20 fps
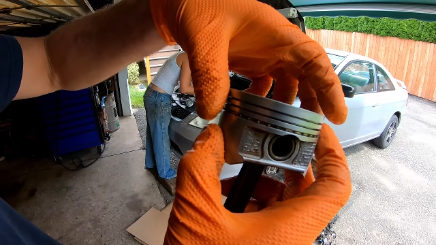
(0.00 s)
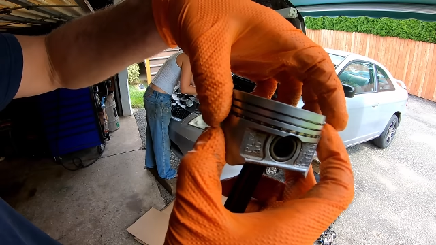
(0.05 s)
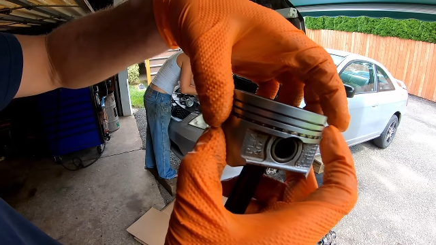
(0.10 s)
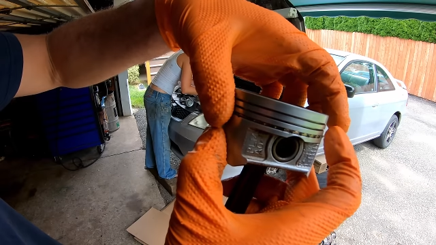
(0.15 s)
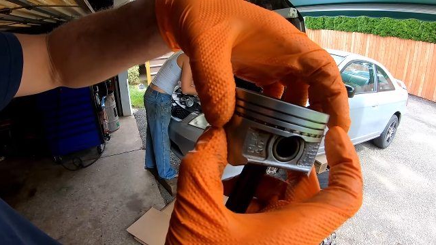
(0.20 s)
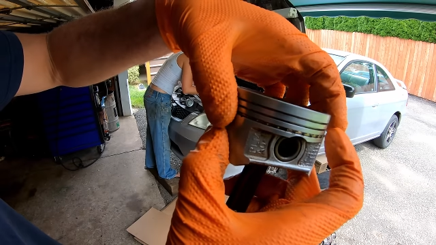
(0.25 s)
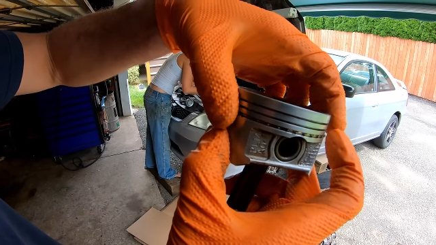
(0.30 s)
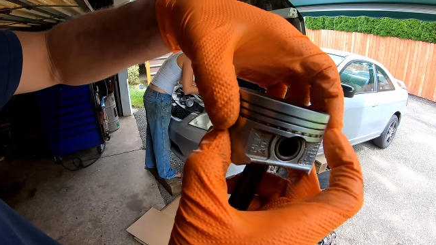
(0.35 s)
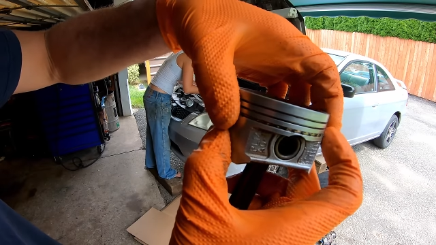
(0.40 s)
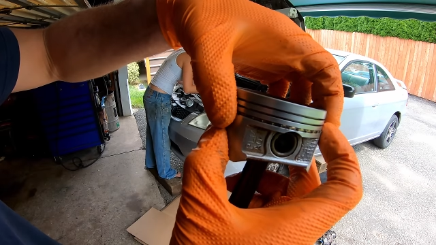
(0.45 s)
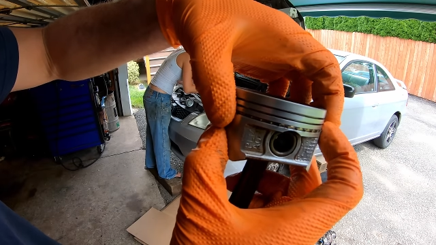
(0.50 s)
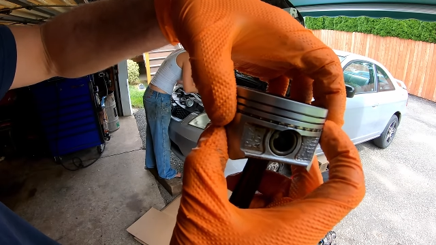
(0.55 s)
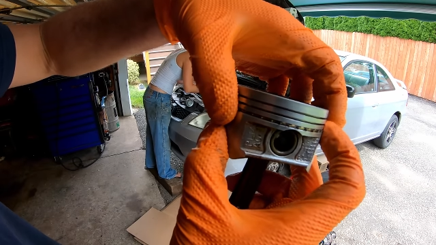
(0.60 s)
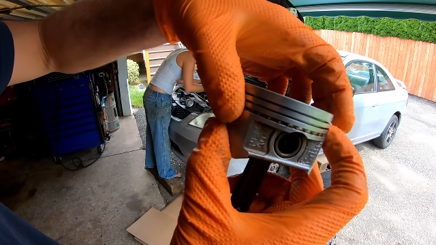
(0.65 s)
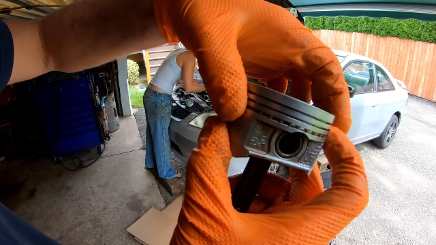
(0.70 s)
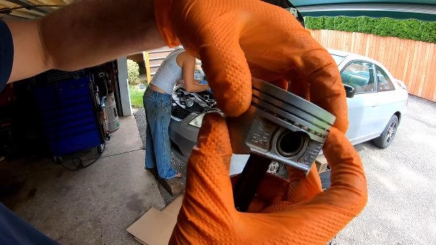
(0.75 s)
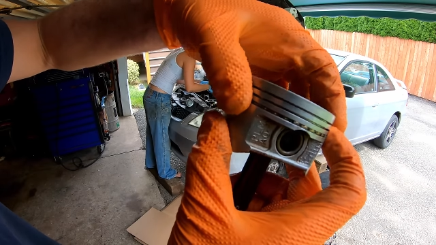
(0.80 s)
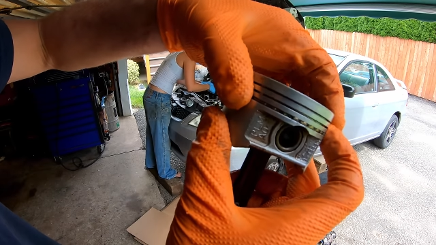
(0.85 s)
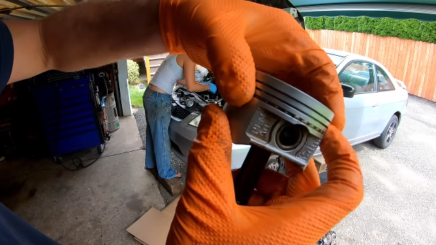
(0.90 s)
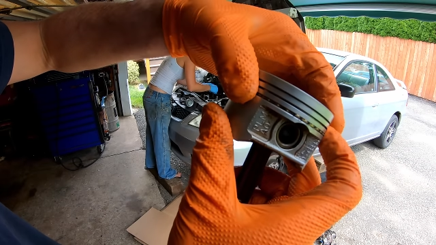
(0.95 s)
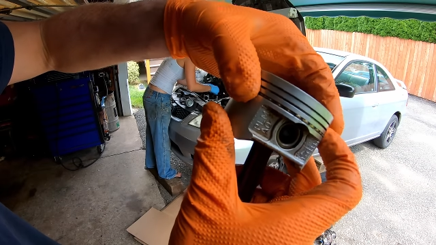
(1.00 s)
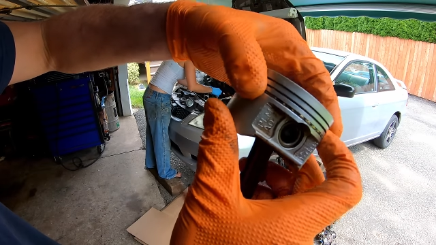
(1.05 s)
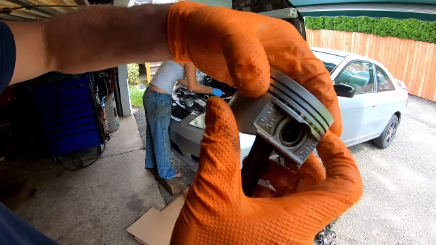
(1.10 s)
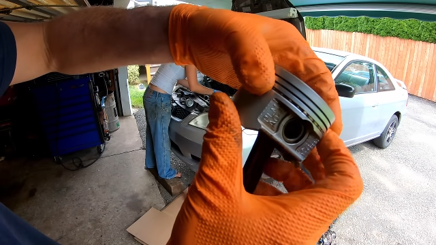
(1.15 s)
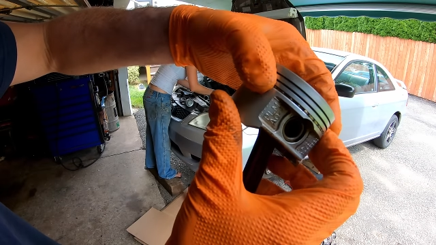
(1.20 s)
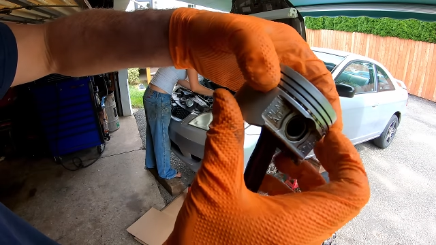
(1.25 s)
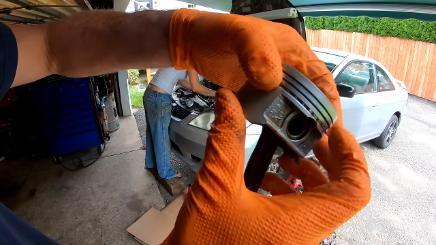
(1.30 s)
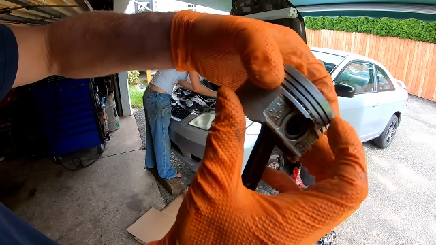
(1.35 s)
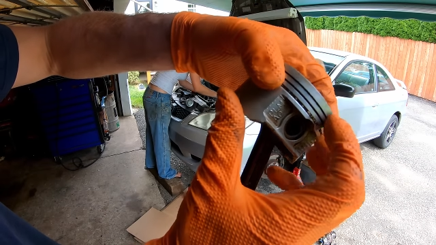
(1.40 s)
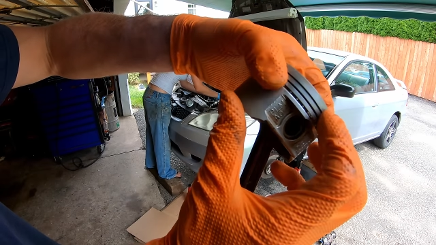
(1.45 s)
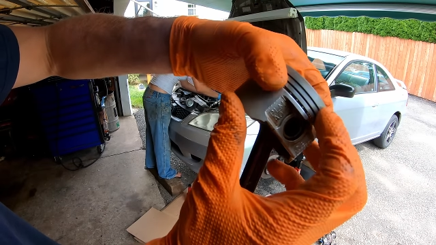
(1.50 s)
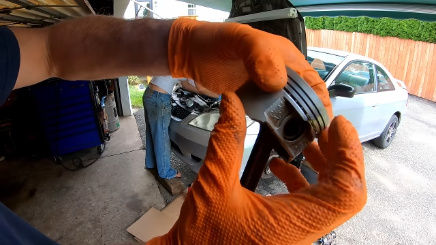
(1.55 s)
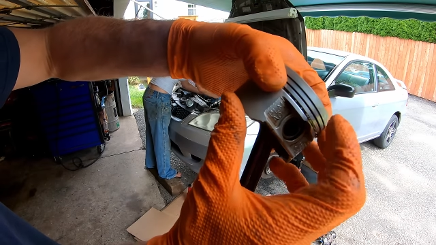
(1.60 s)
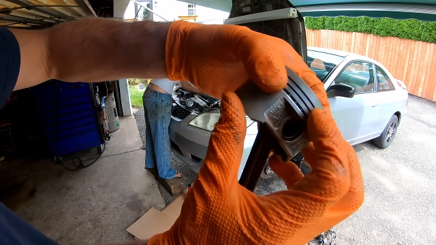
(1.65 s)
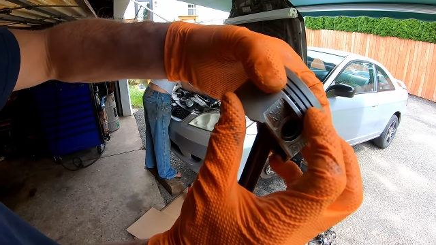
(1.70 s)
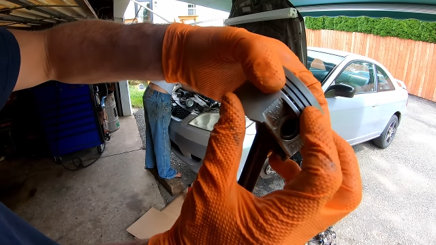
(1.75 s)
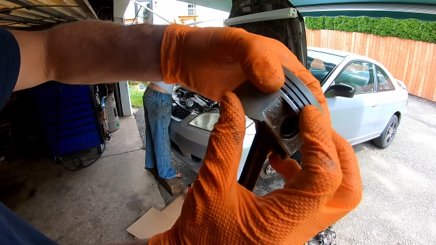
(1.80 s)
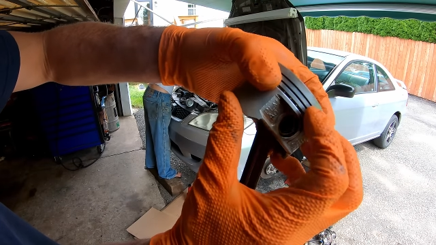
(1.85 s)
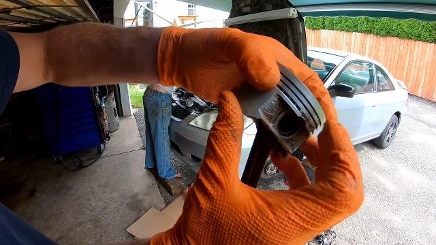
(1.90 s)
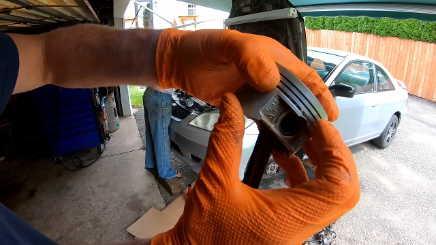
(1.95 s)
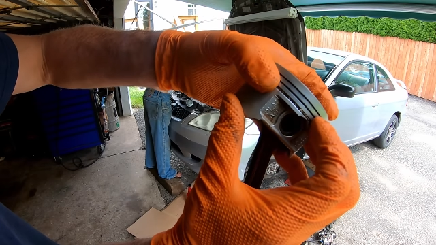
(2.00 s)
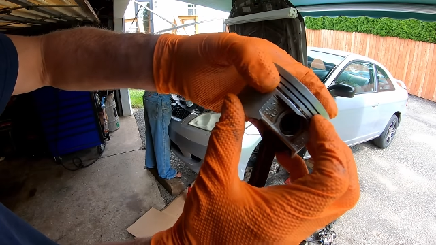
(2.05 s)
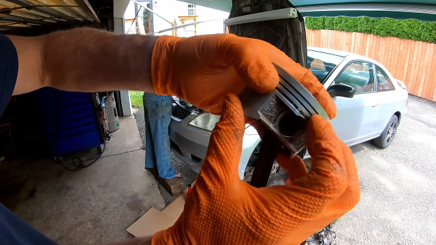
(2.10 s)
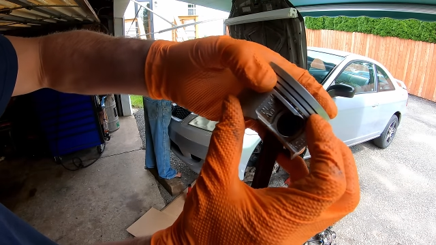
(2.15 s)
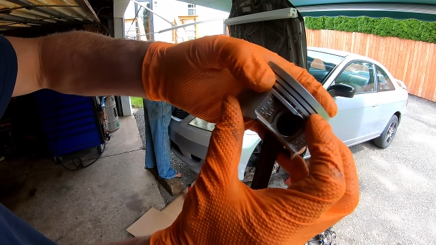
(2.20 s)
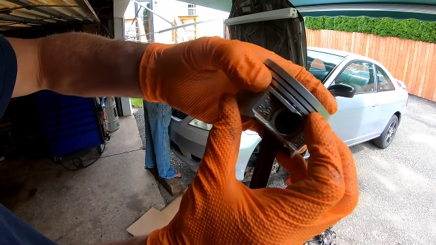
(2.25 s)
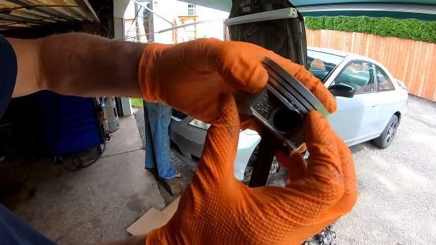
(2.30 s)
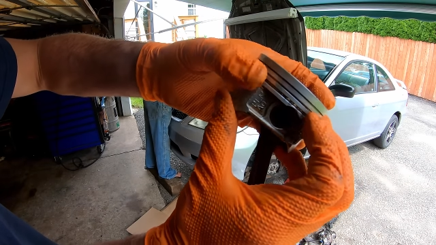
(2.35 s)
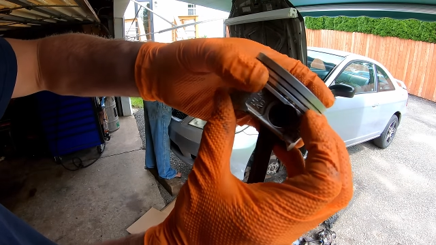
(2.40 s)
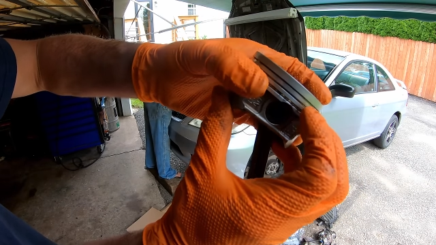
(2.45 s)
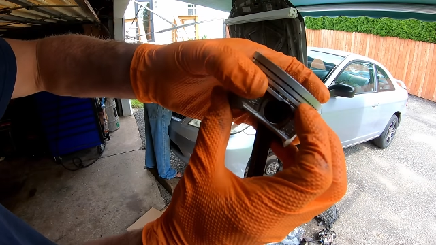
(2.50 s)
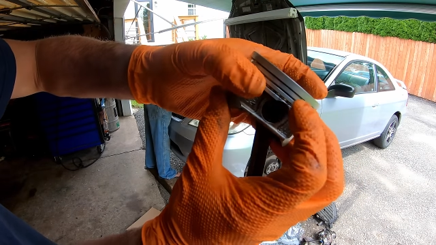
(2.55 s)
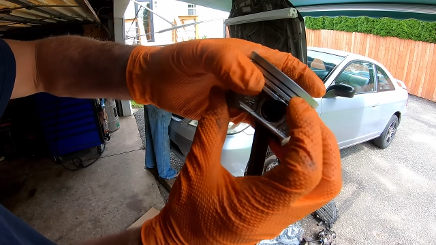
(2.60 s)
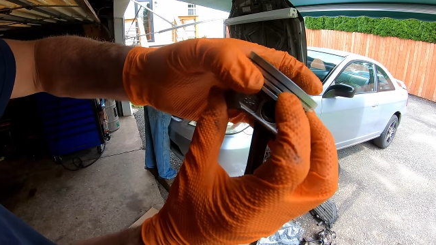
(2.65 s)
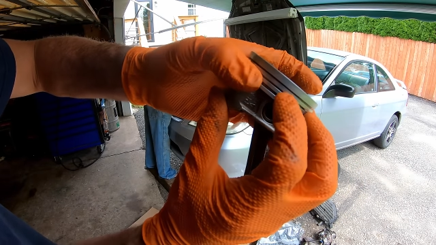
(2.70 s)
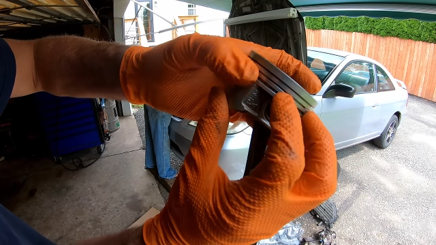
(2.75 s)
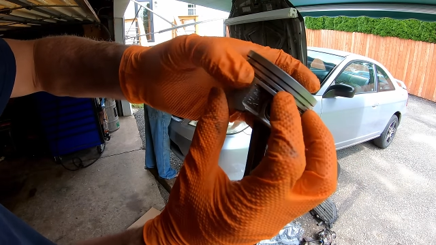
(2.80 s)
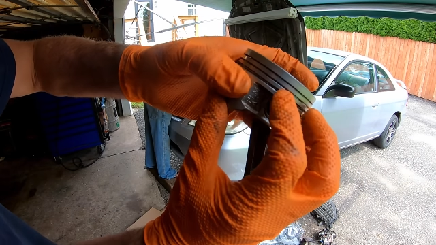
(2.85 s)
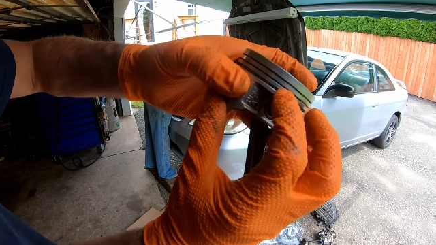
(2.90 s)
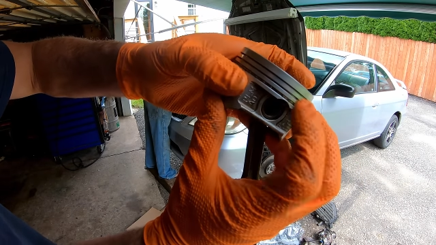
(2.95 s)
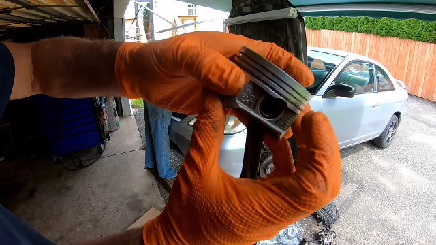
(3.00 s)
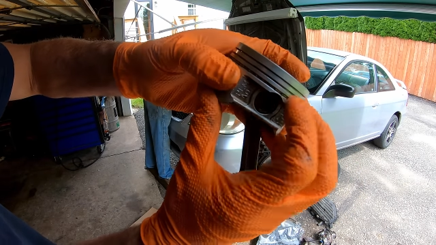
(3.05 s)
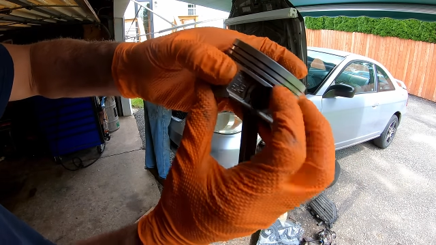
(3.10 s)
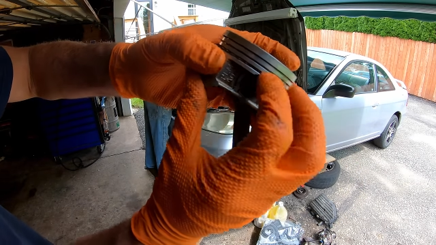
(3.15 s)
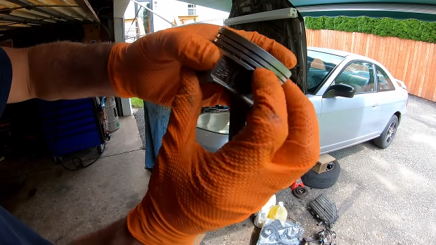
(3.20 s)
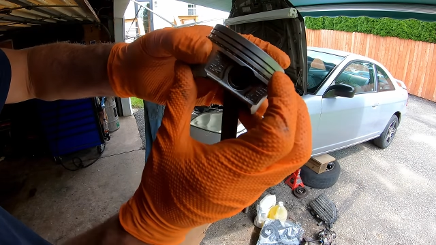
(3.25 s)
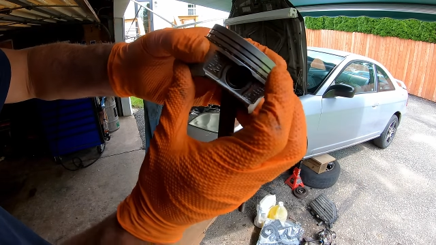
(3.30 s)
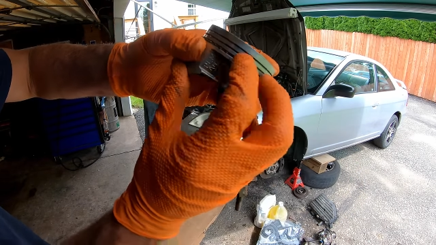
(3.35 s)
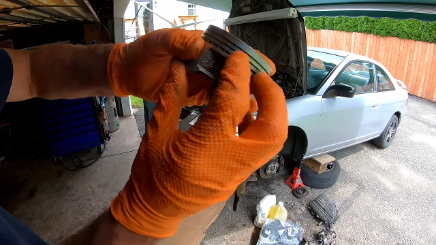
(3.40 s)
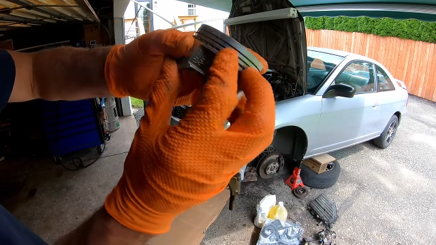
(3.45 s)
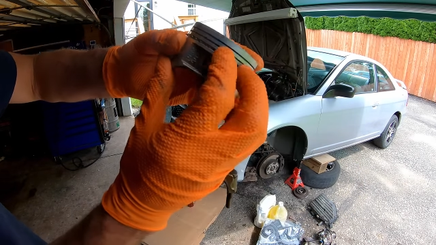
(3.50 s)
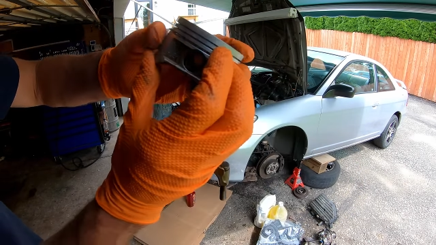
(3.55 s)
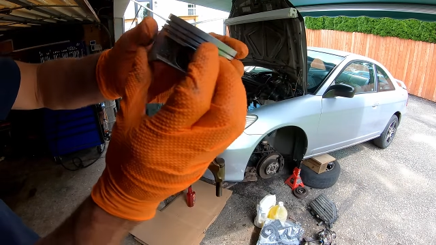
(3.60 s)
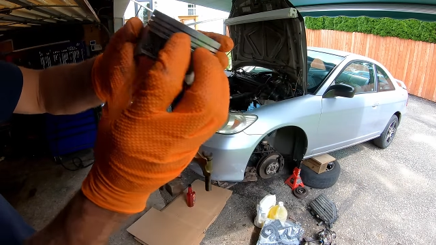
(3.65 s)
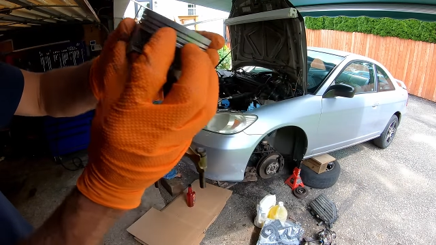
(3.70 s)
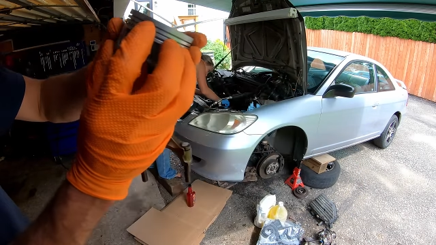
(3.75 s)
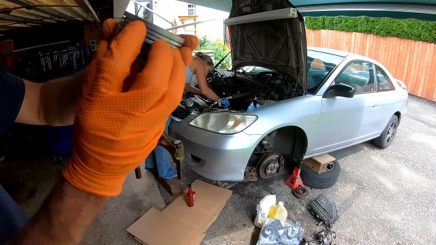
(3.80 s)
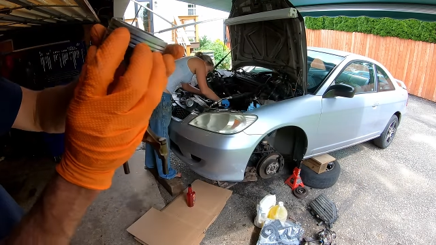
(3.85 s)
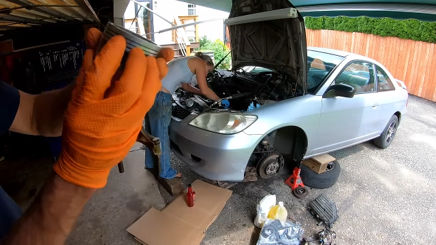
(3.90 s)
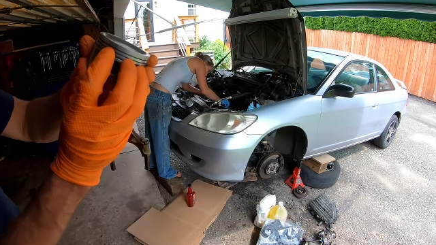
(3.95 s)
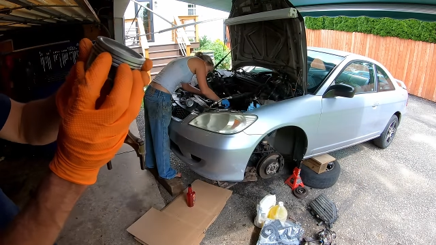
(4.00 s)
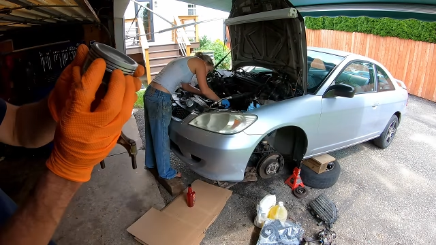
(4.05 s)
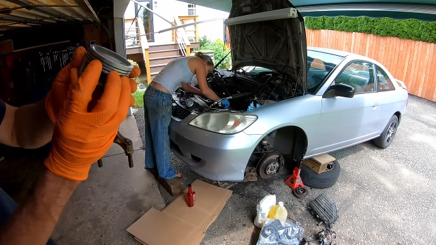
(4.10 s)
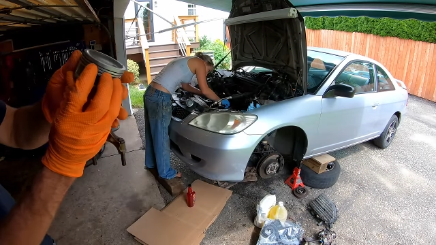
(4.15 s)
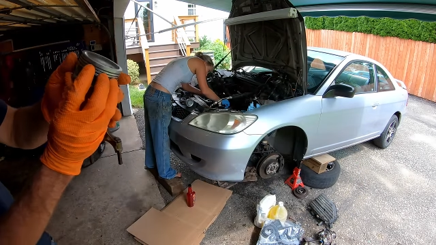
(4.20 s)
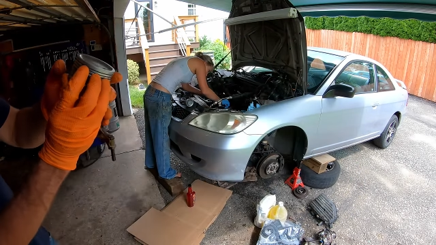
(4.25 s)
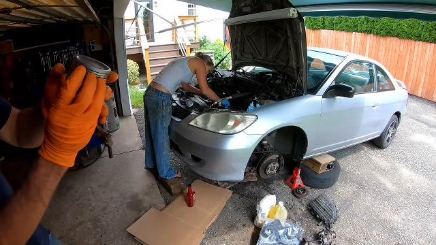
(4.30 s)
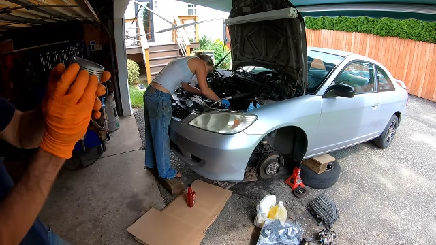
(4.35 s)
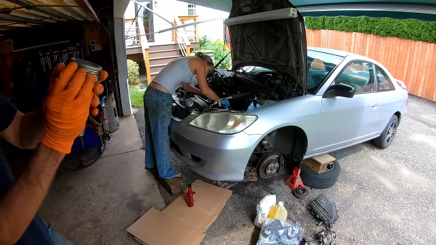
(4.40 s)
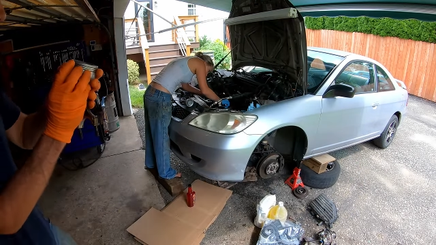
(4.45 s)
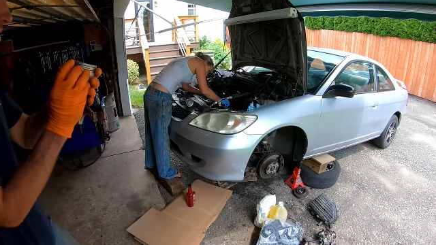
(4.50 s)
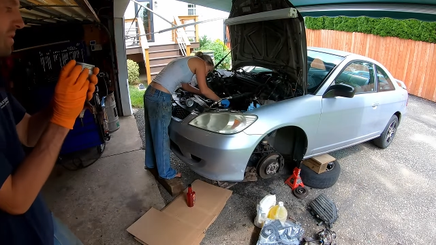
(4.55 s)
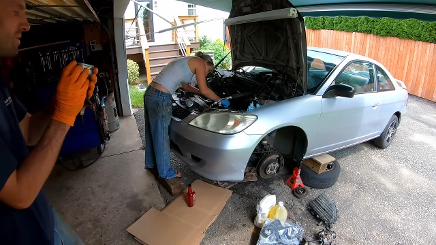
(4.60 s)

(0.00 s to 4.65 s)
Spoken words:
No face is visible, so there are no lips to read.